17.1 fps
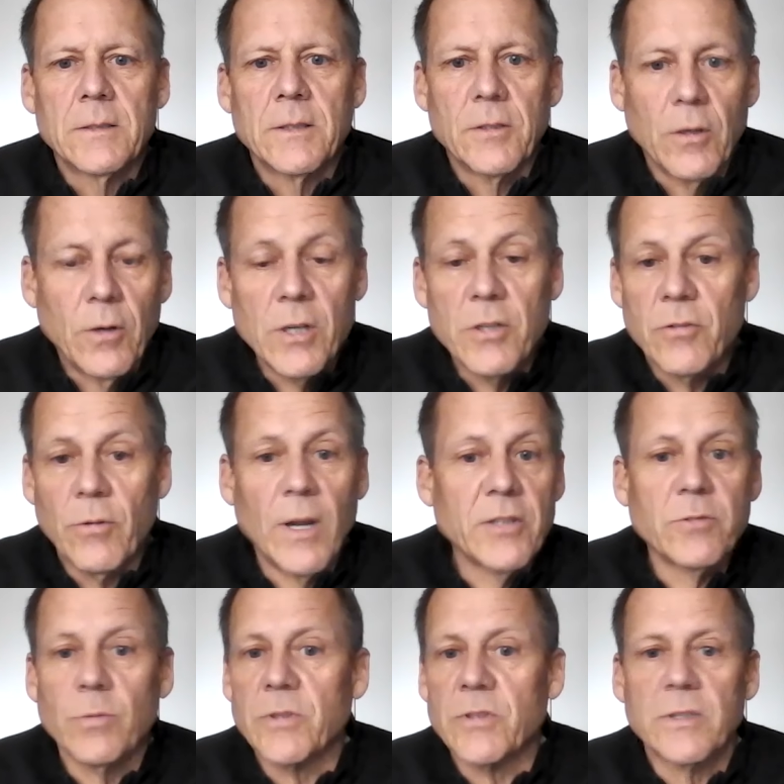Their
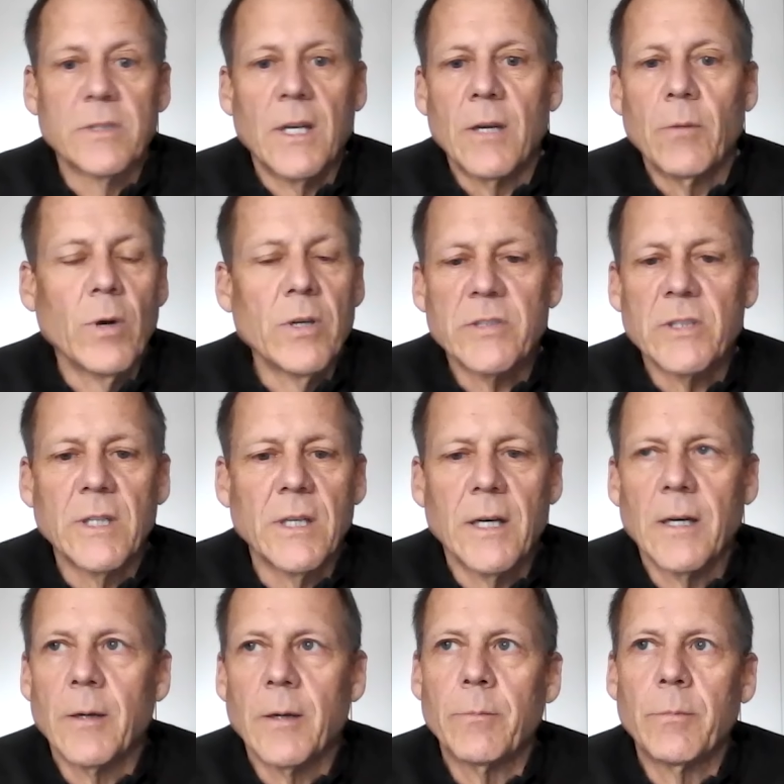address was, it wasn't
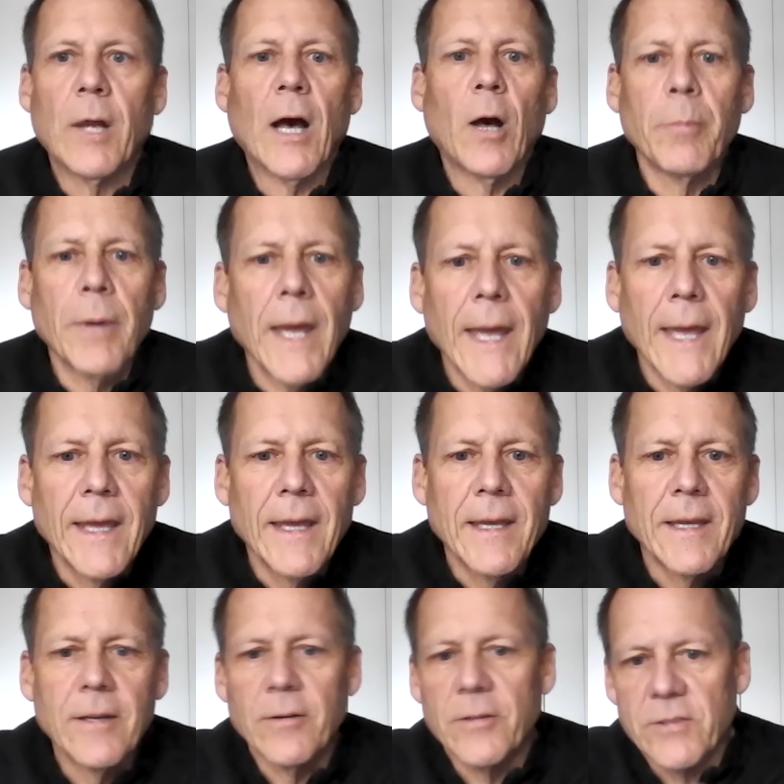a
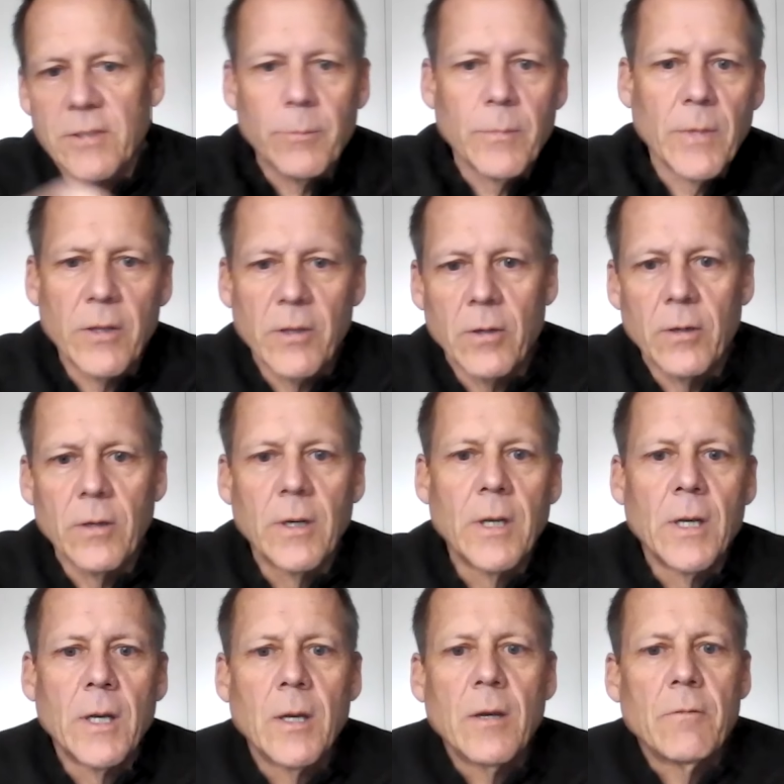PalPay or some other
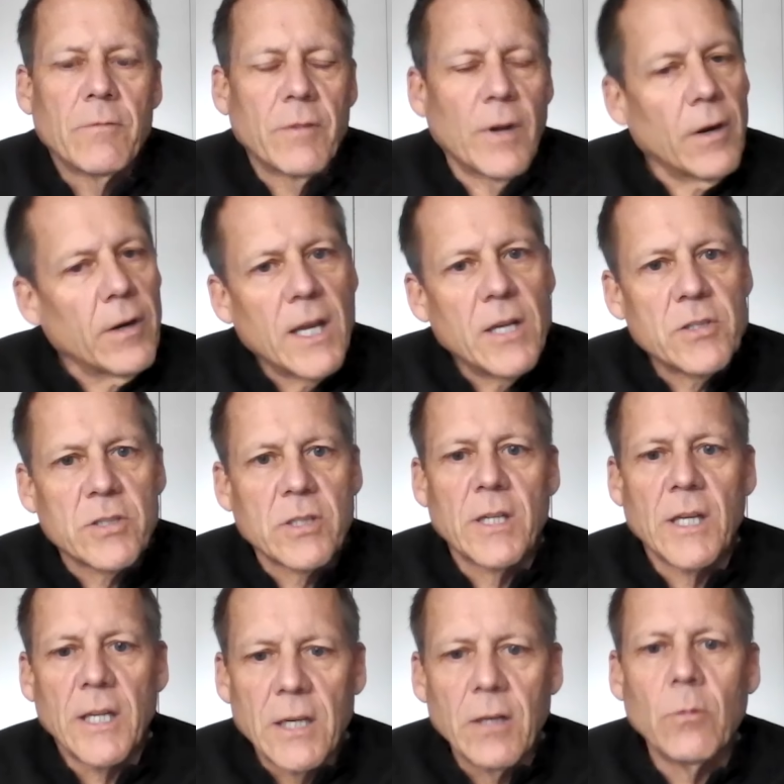
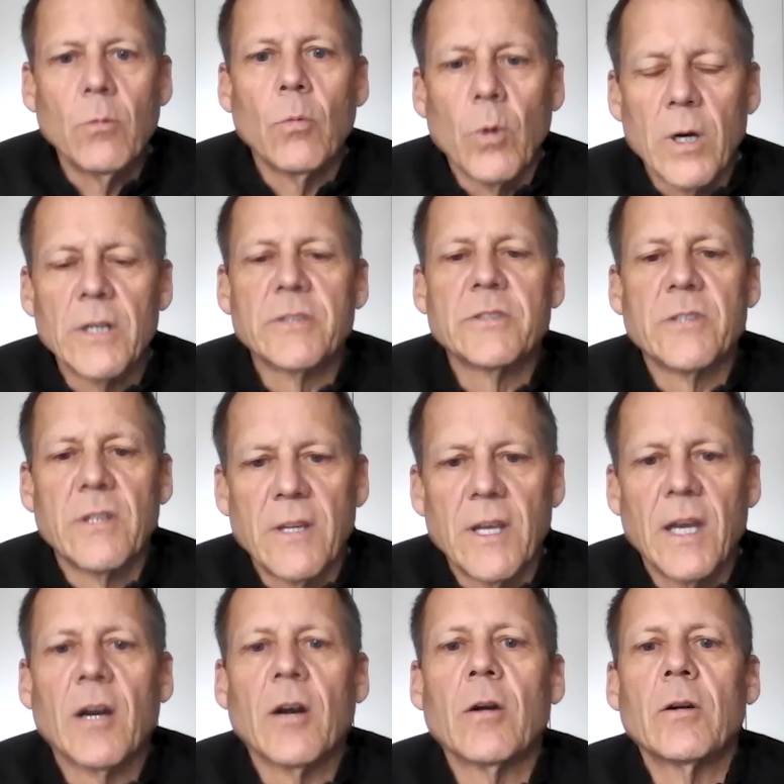variation. It was
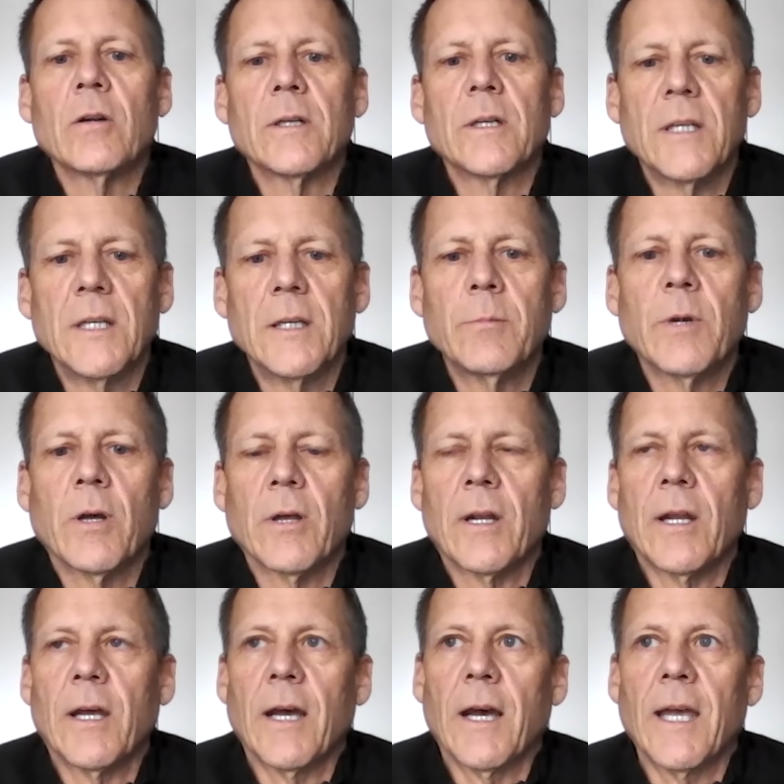their
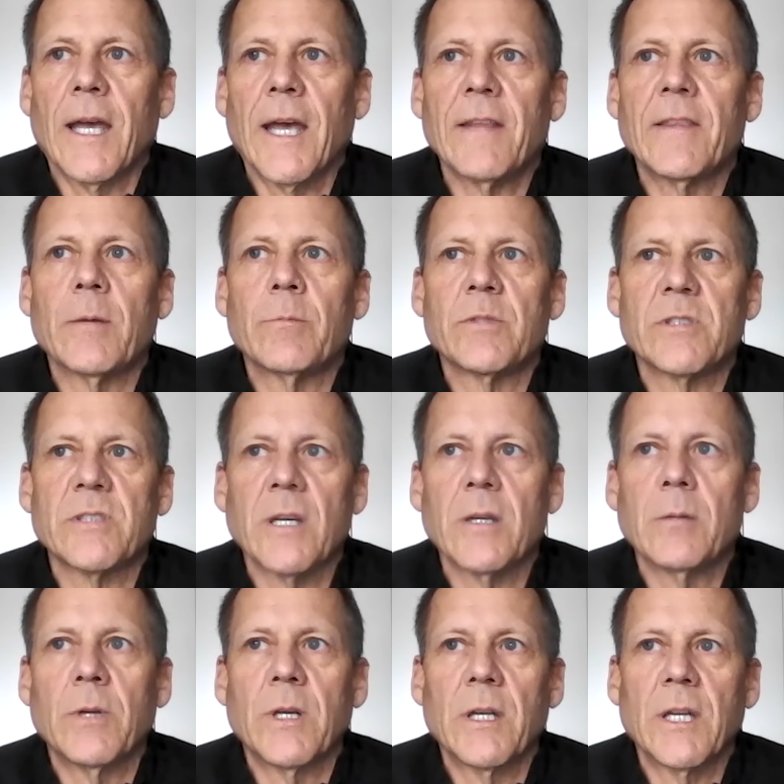email. And I had them
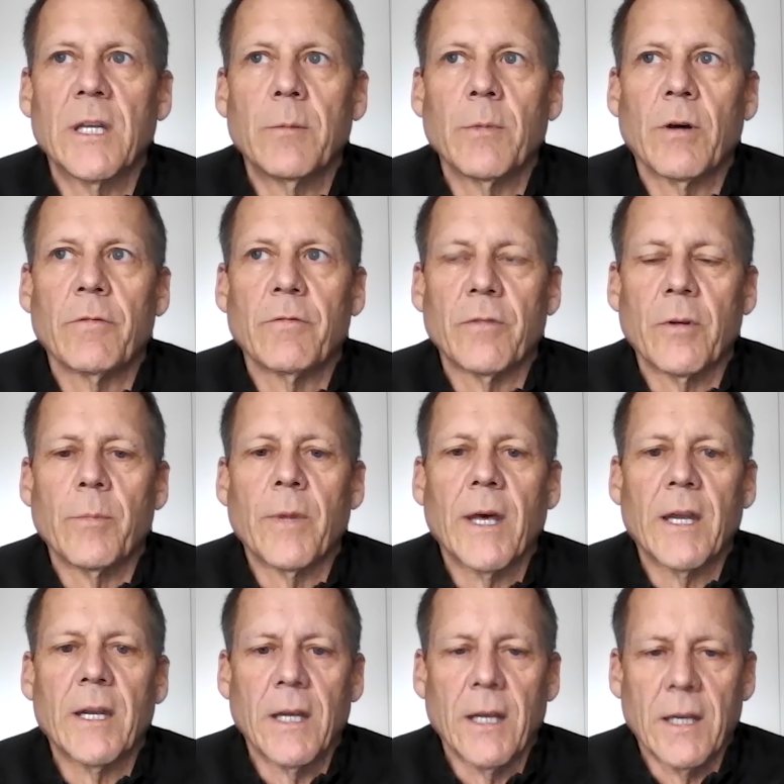send me an email from
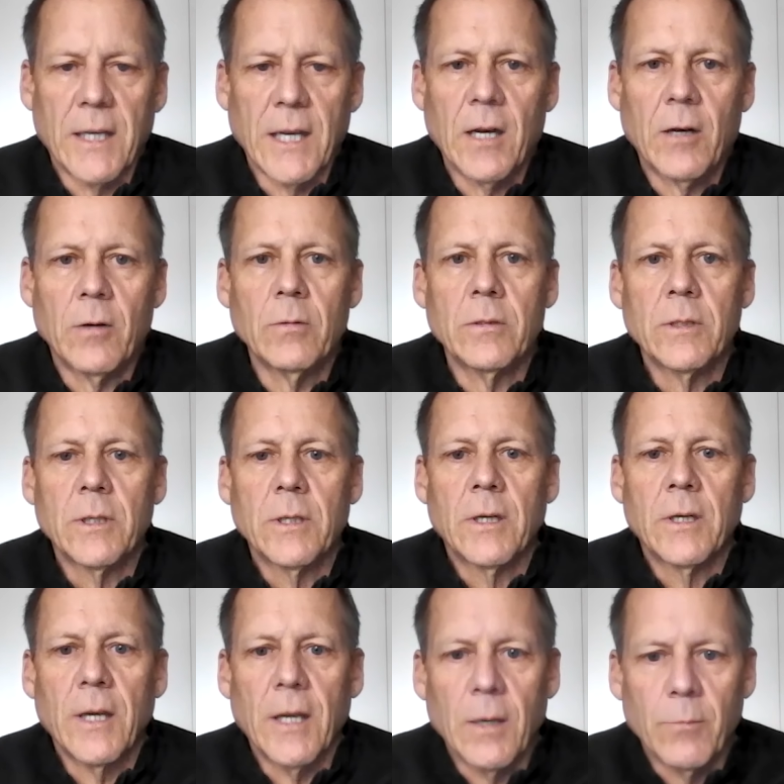that account,
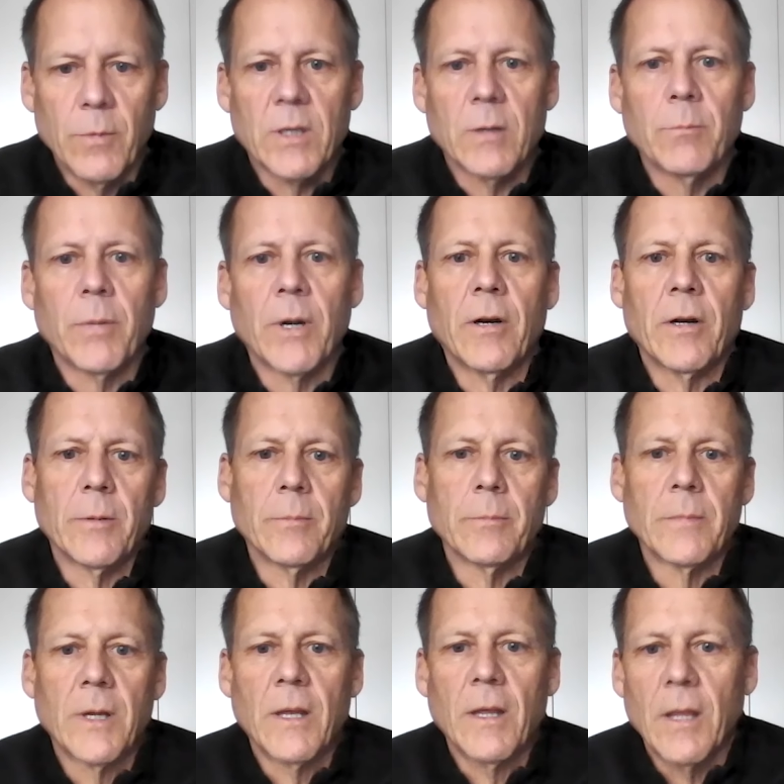and we compared them.